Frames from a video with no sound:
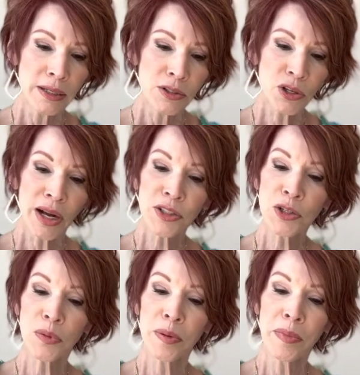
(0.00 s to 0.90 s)
trying
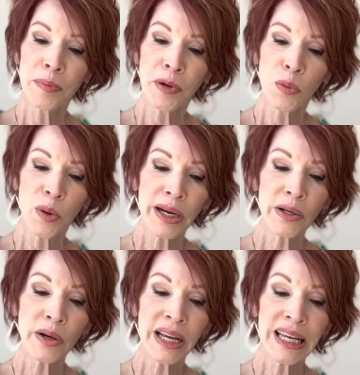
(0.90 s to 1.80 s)
to remember
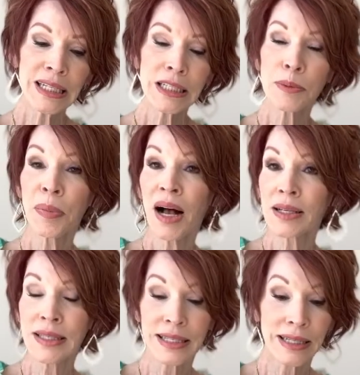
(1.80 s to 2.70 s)
where he had
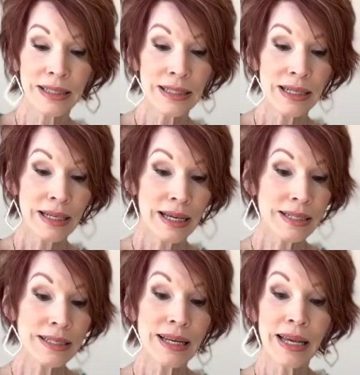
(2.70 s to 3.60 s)
deposited
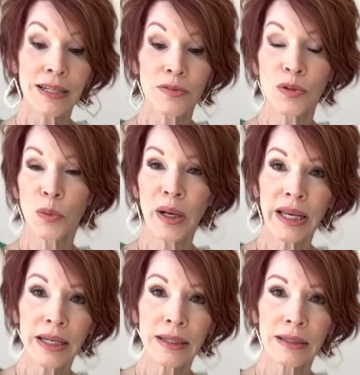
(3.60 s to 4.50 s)
his date of the
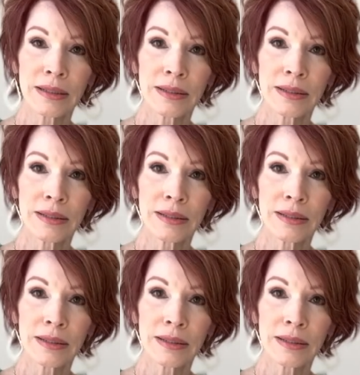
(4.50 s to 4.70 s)
week,